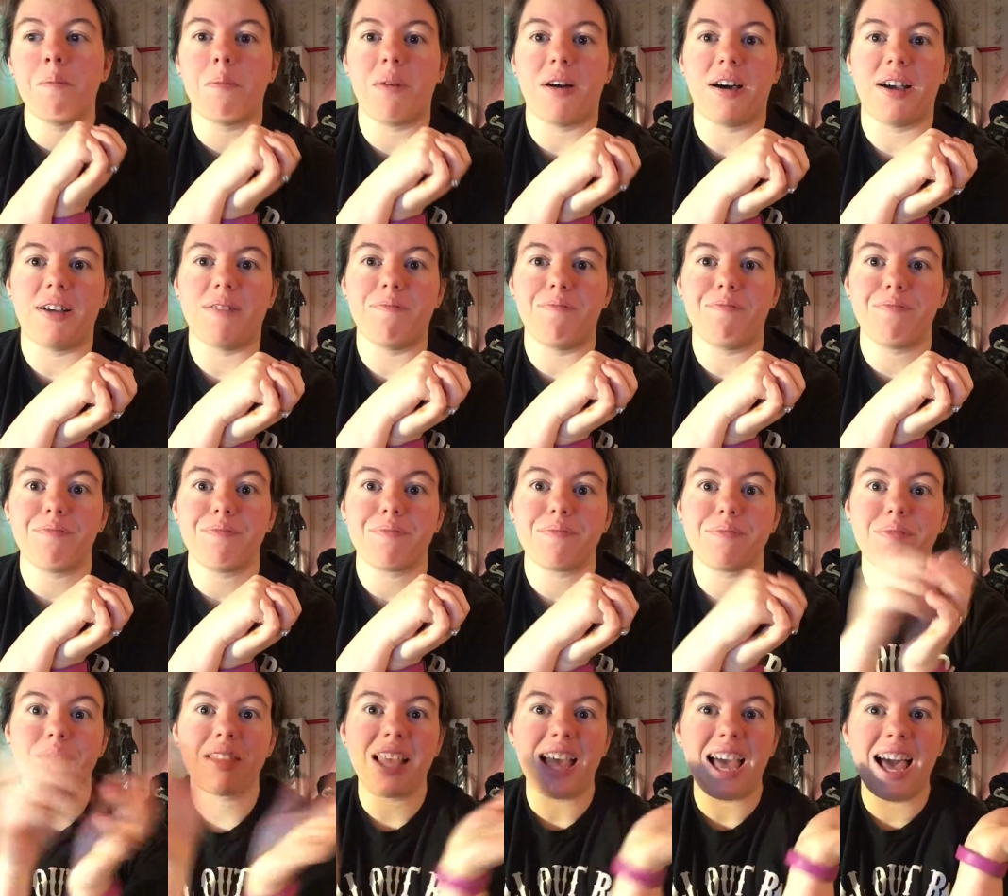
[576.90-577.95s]
But
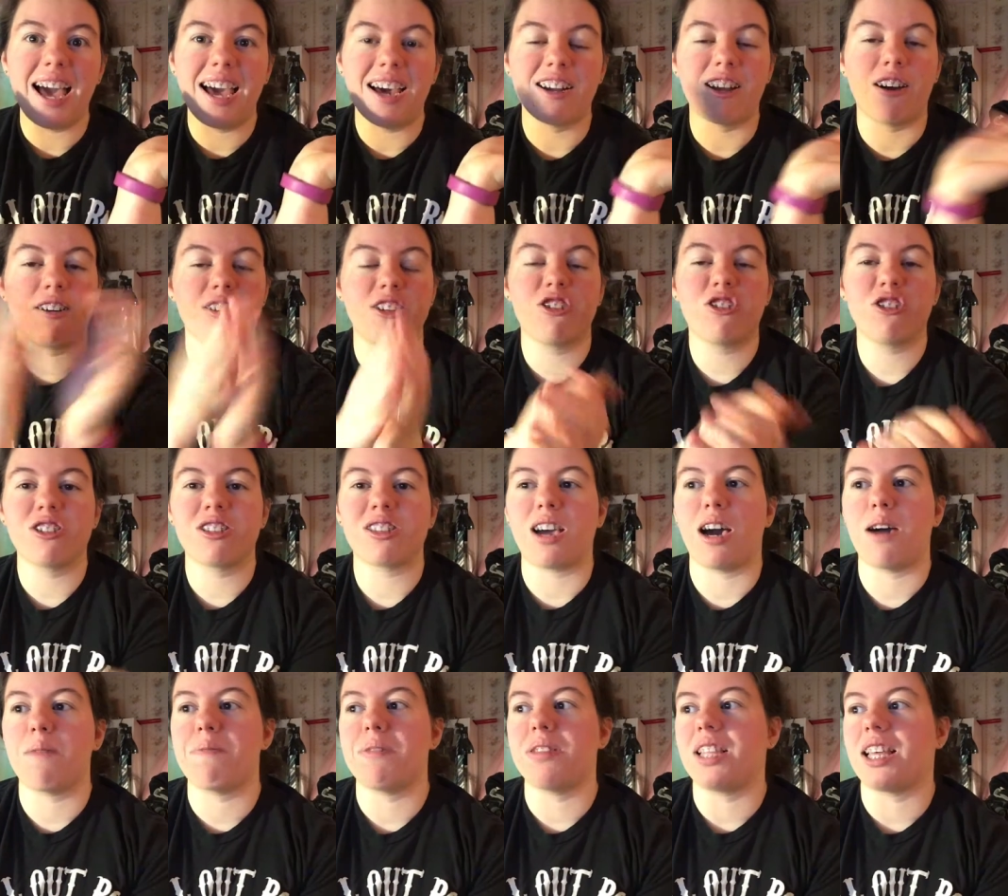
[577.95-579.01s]
I don't know. It's just
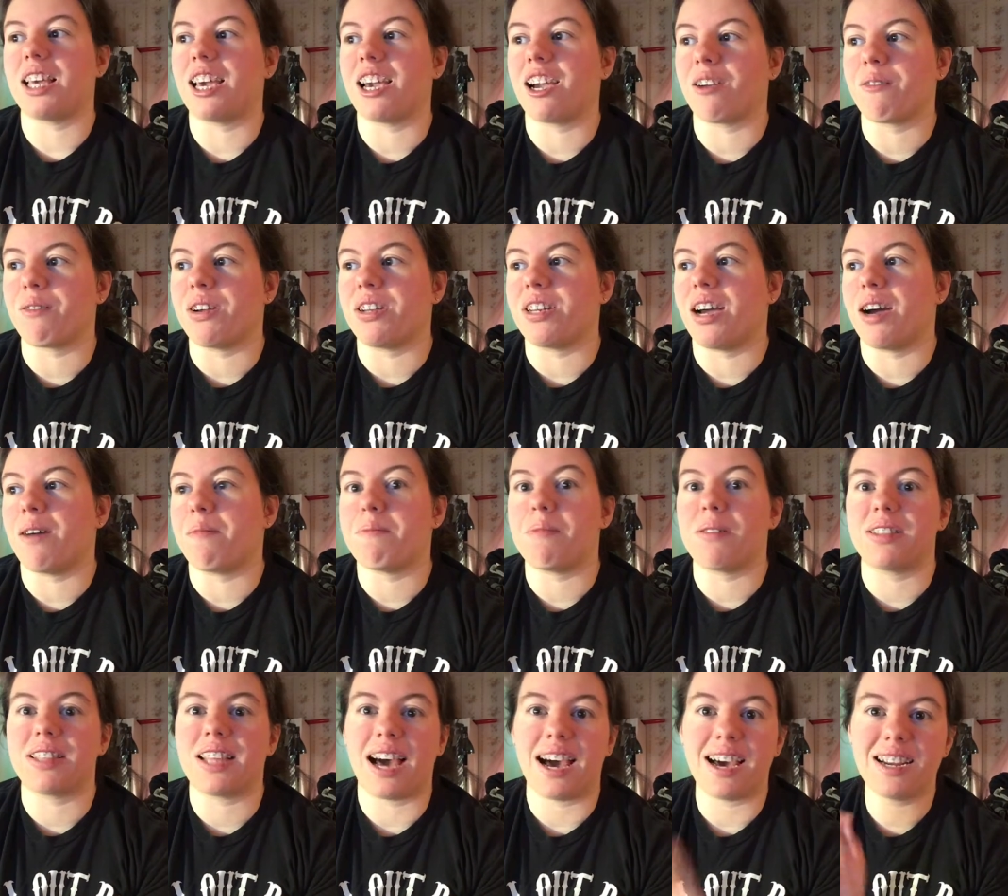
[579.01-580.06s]
up in the air right now.
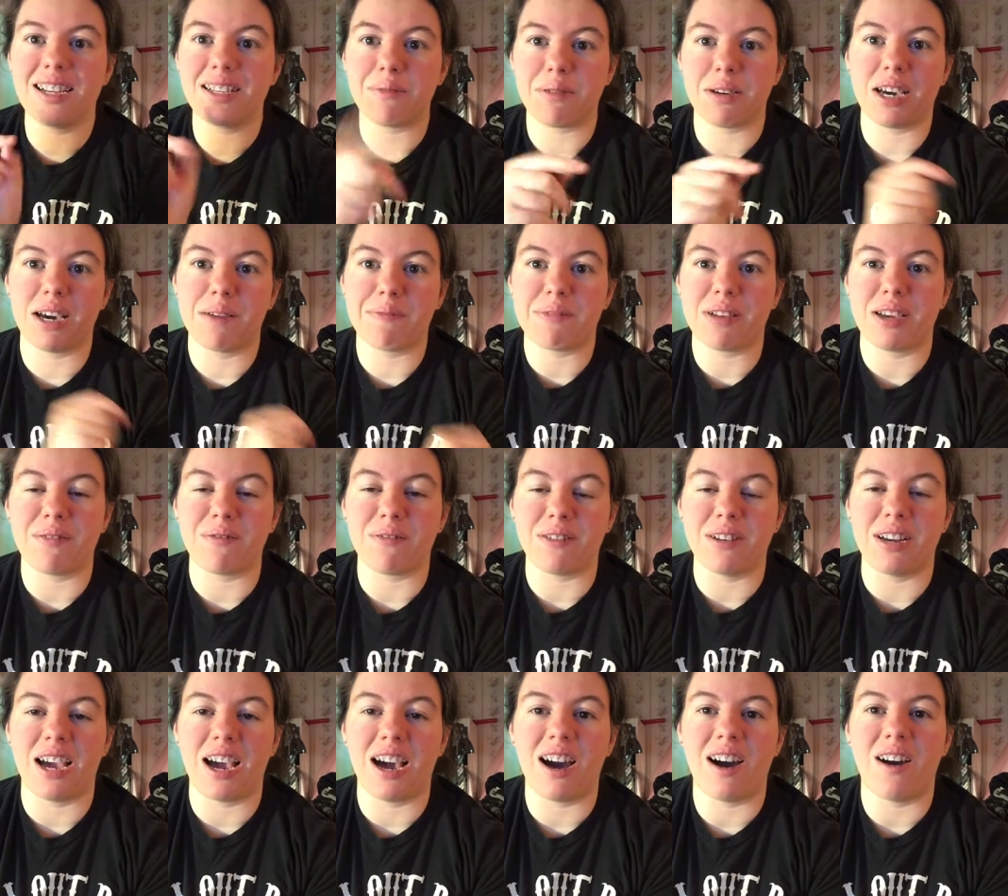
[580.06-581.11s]
But that is my update for
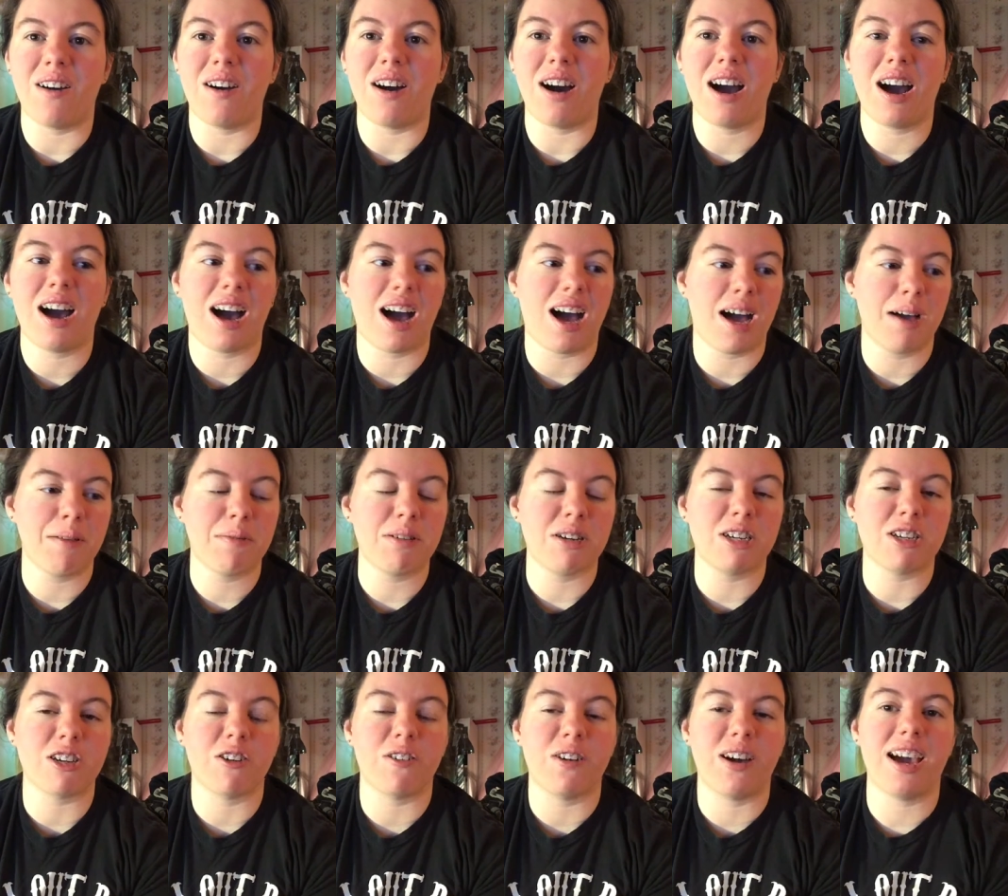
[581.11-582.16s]
now. I'm going
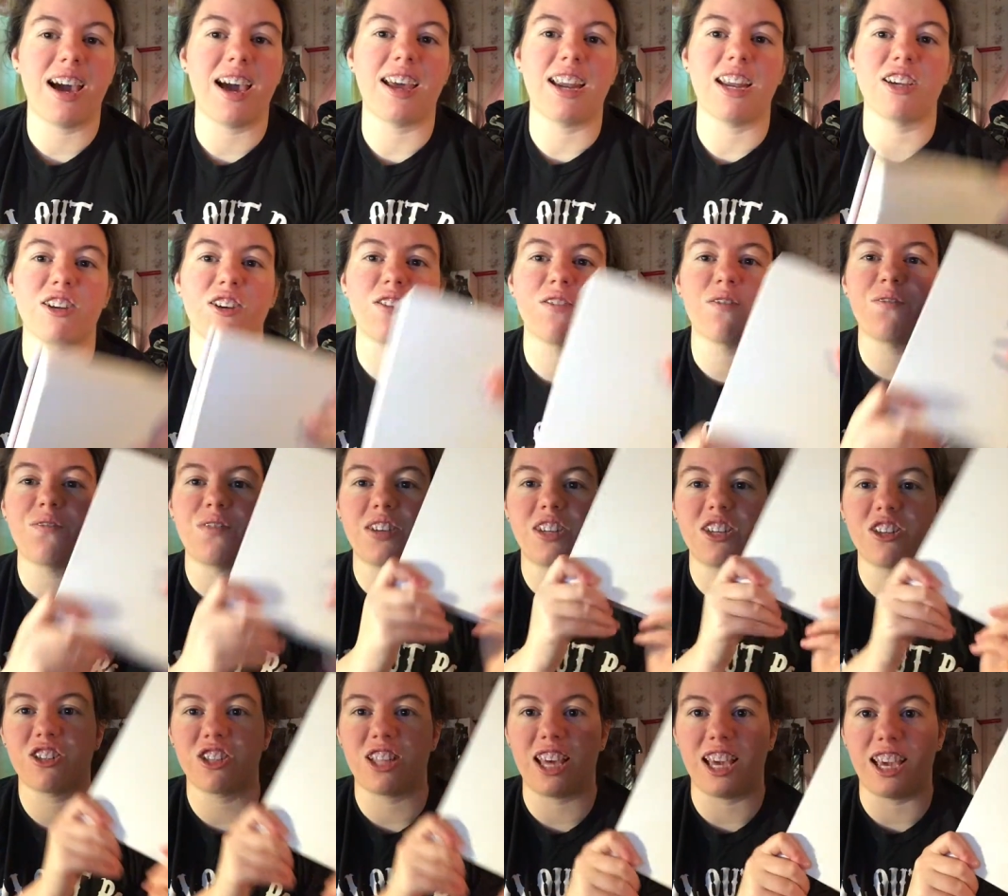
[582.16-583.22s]
to go ahead and go
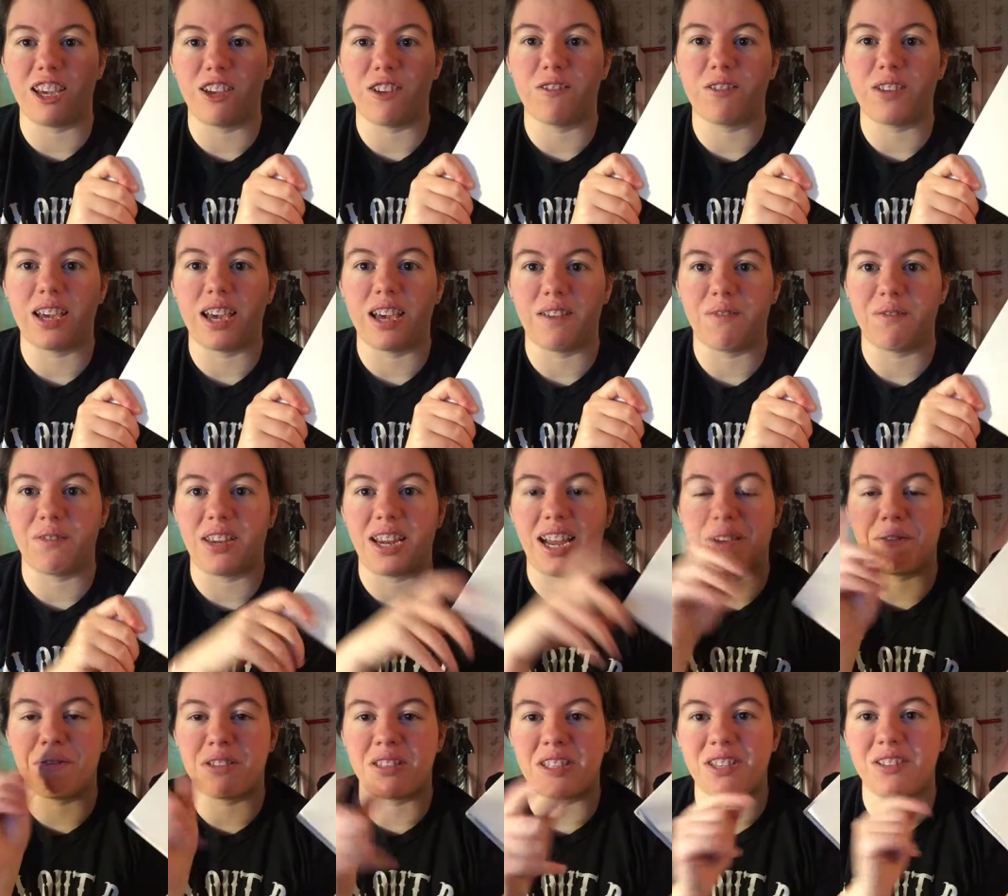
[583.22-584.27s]
finish The Hate U Give, and
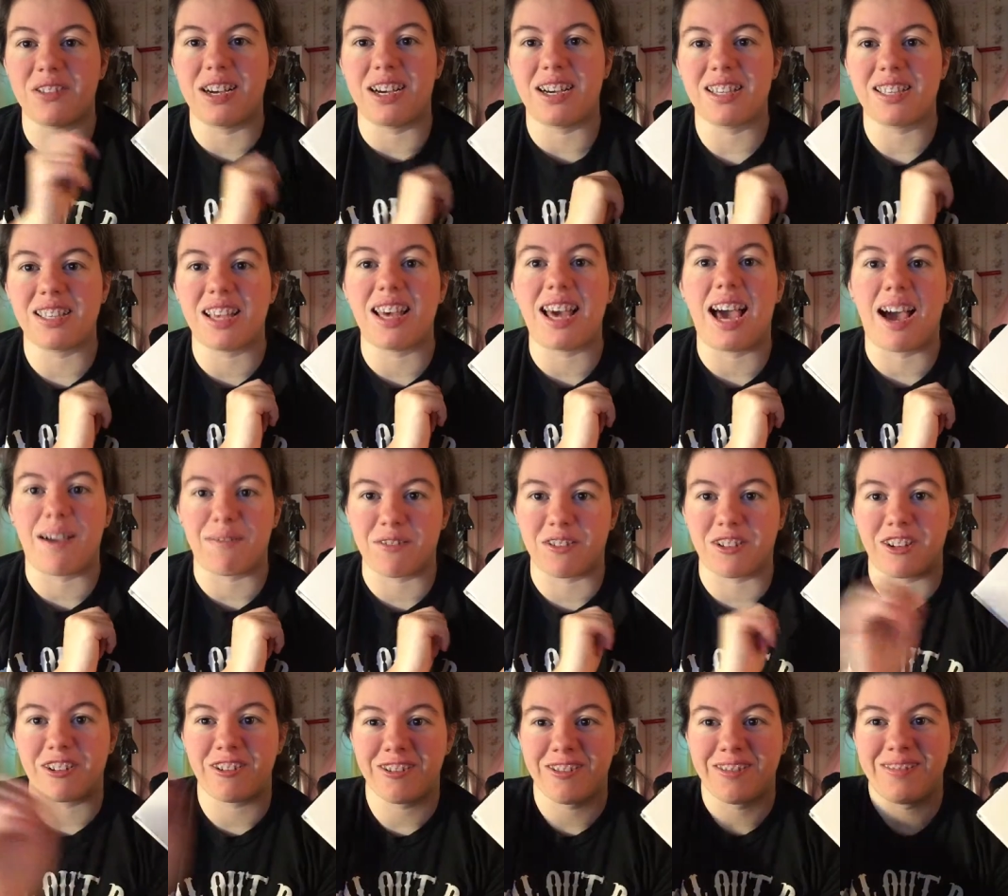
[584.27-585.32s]
I will see you guys
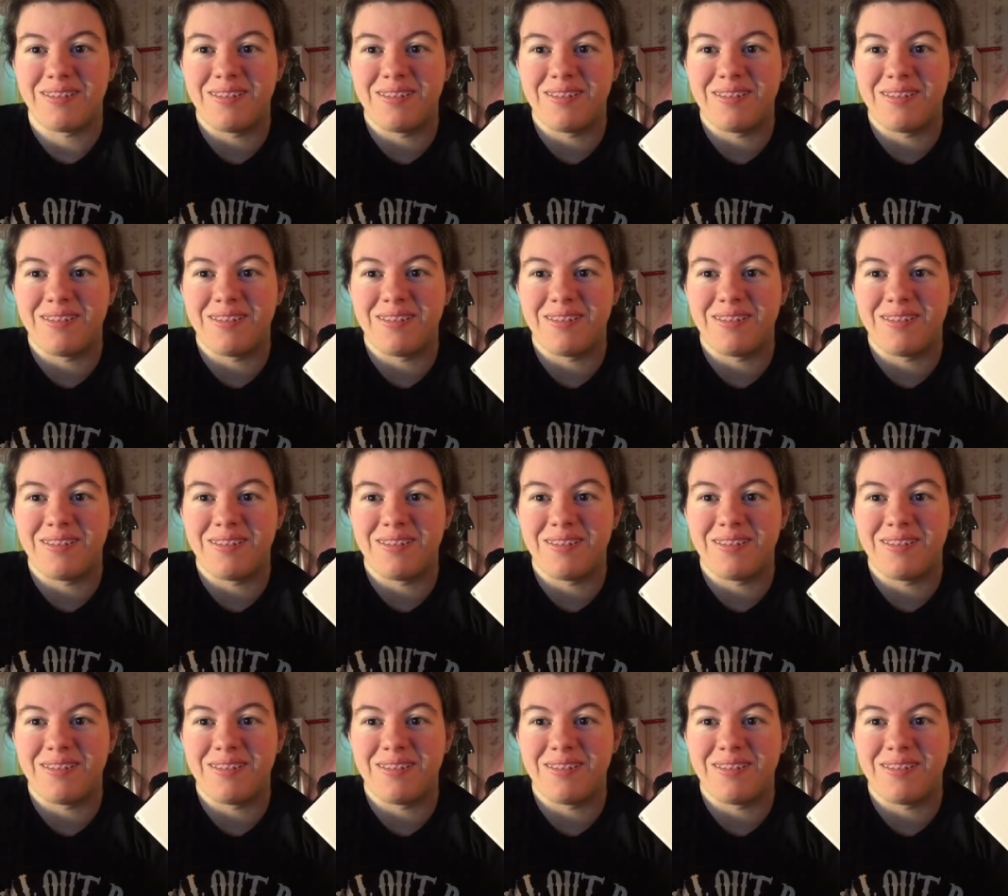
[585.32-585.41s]
after.